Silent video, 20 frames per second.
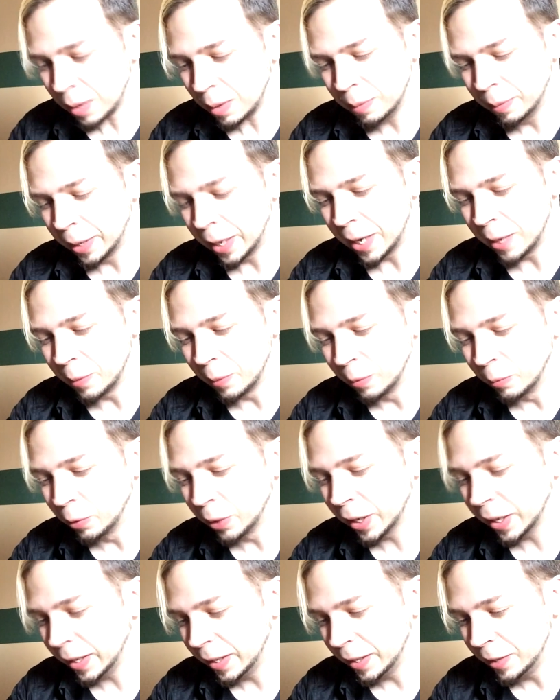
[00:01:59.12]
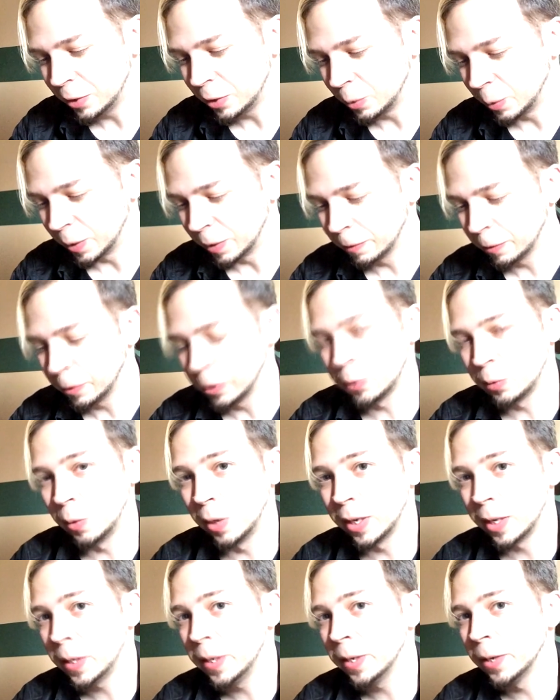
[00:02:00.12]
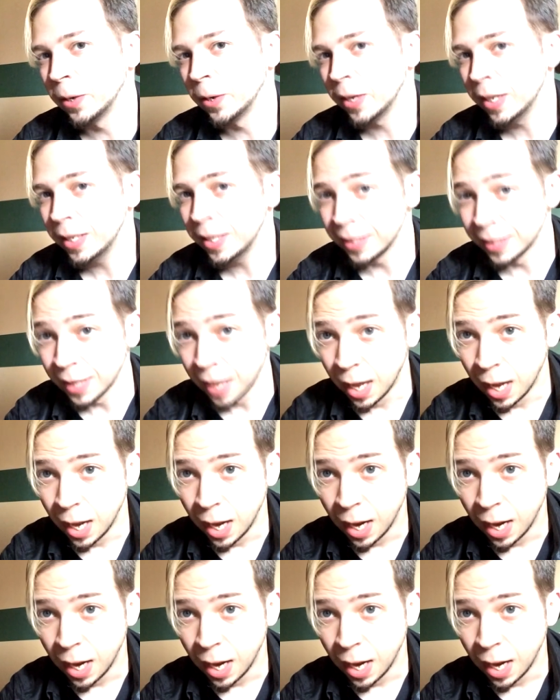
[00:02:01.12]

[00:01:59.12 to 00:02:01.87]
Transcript: But anyway, we'll get into it. First one here is